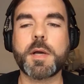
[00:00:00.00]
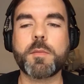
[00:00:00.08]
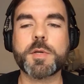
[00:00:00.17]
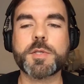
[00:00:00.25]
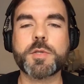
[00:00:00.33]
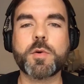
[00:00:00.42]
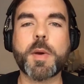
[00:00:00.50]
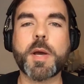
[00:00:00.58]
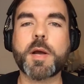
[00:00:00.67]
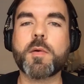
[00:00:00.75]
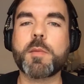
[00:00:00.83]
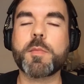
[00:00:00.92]
And what's your
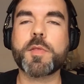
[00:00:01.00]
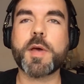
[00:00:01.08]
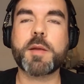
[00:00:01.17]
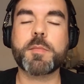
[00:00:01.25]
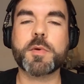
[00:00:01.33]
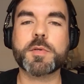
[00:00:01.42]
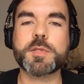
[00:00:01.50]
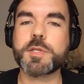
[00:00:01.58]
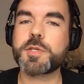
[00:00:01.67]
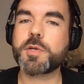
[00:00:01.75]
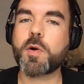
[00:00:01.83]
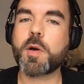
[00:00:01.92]
background with animals?
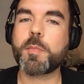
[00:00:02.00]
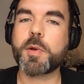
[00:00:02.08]
Did you grow up